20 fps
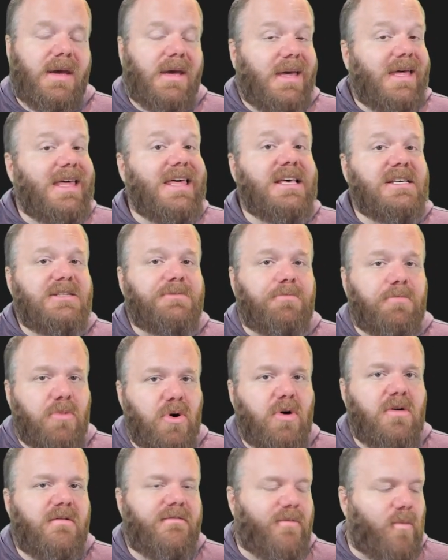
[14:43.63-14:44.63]
Is
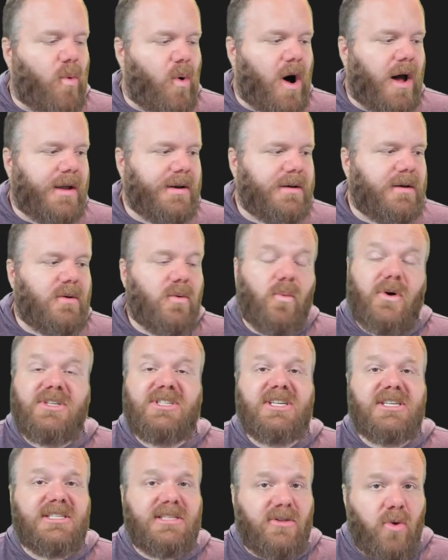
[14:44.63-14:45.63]
move 1, which
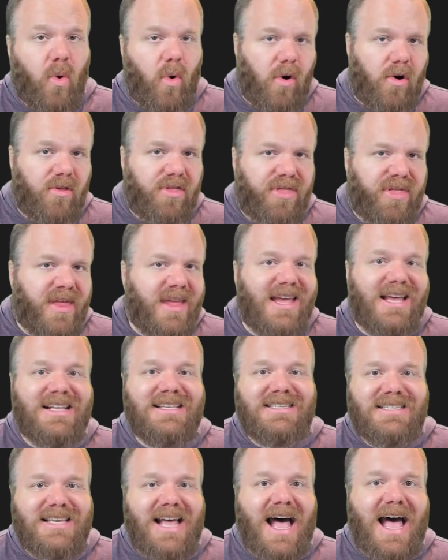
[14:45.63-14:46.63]
is north,
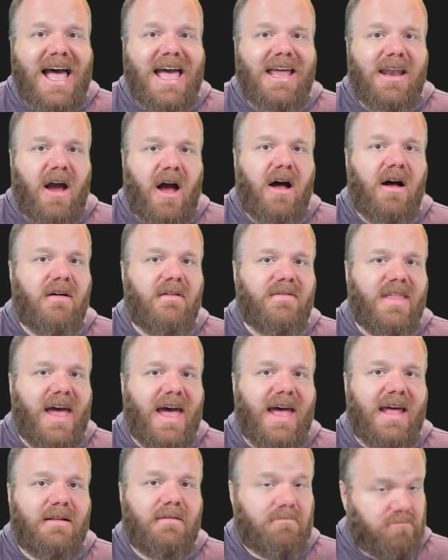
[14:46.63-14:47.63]
inside of
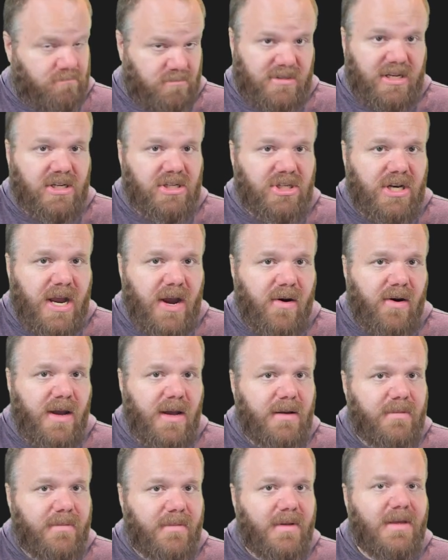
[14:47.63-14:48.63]
that
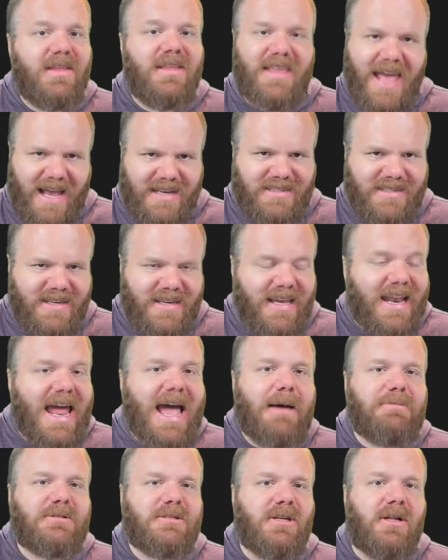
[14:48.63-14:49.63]
dictionary? Yes, it
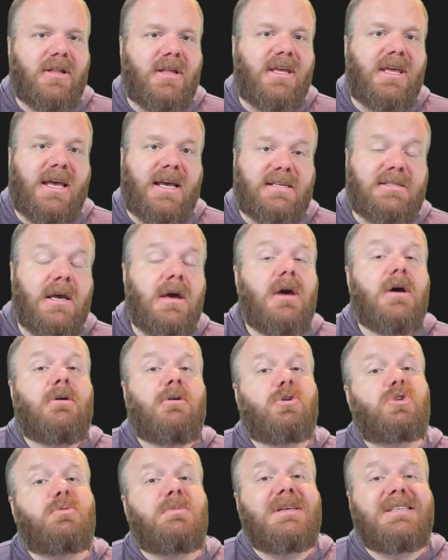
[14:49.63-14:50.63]
absolutely is,
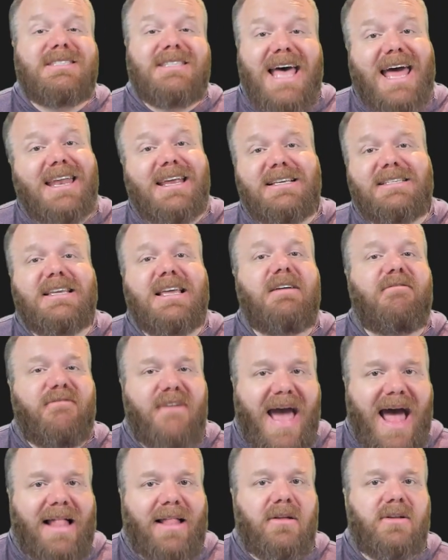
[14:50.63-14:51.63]
which means that is a
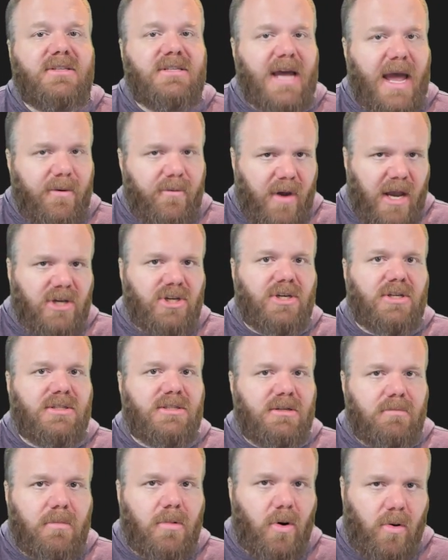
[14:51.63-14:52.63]
valid direction
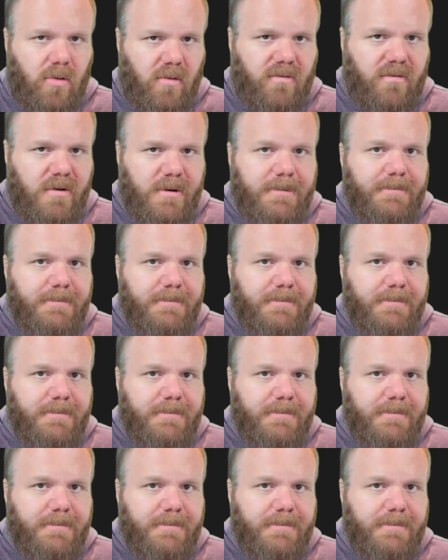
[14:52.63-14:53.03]
to move.